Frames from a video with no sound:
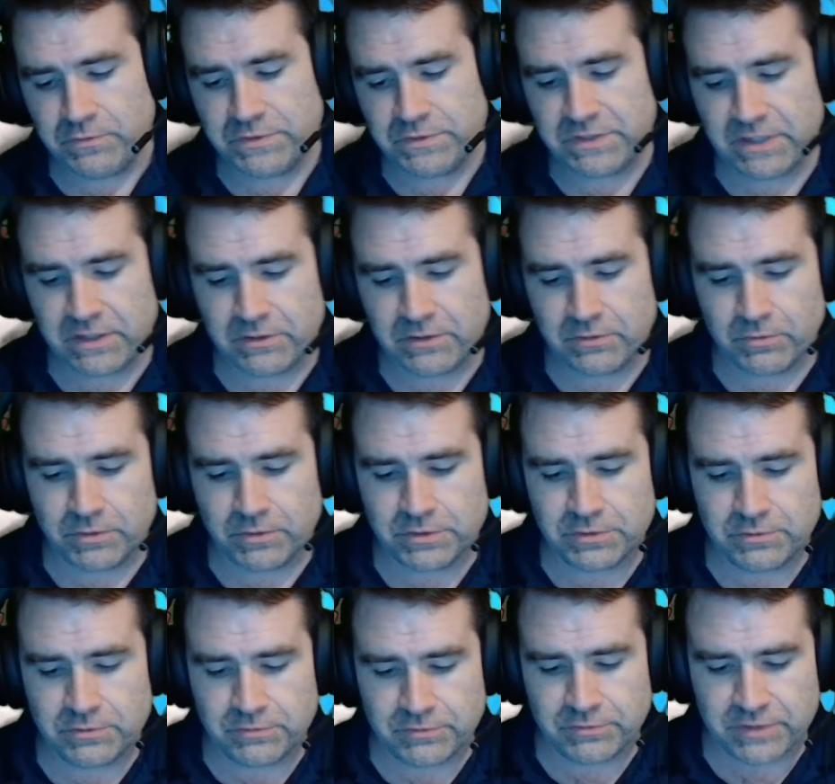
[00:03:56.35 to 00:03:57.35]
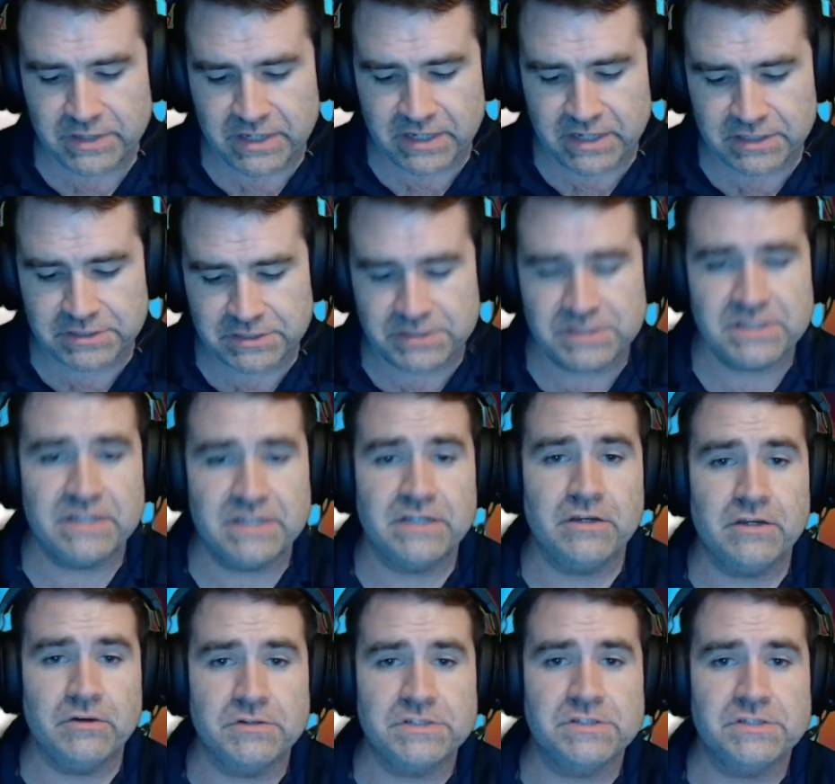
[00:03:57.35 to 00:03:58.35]
standard, or 2 free actions, and it
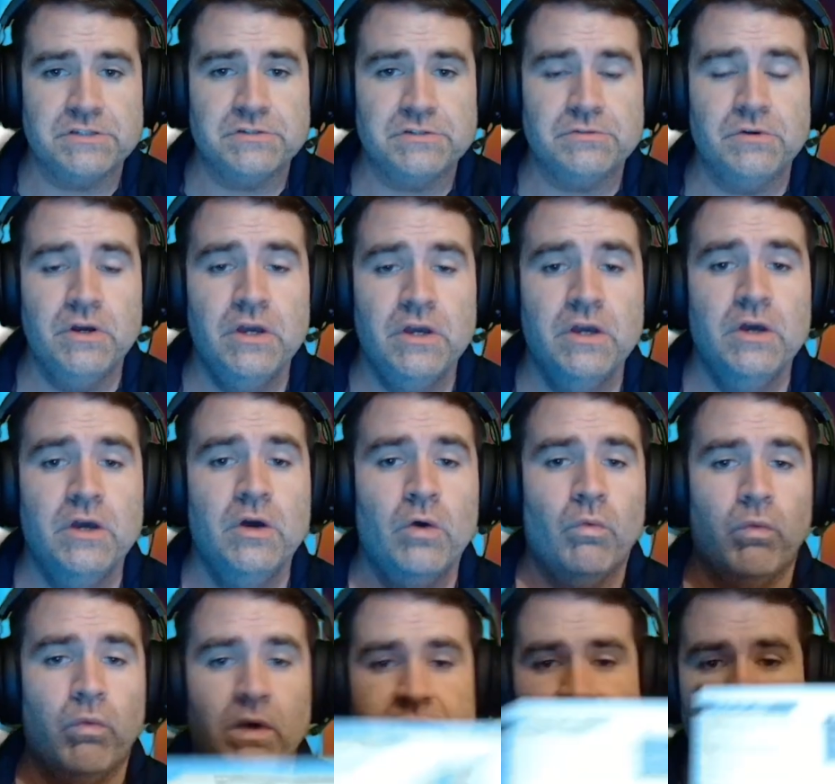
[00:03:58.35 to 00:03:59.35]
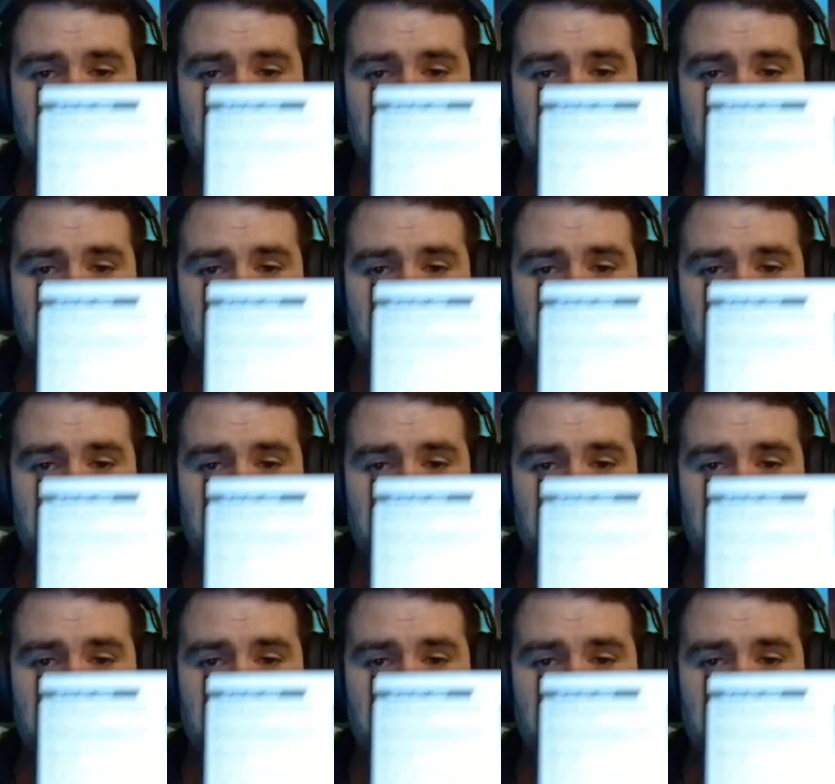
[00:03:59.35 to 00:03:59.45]
goes into what's a